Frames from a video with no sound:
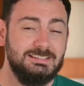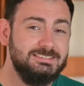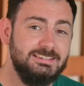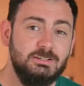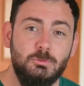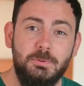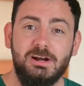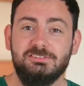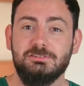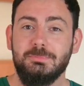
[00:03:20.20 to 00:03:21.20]
That a single
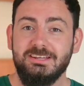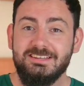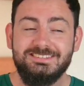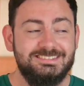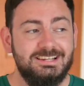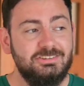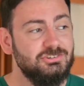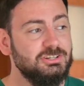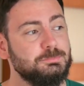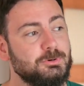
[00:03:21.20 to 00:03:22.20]
person making silly
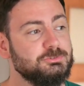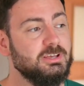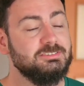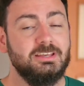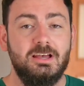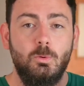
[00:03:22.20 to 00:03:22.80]
shitposts has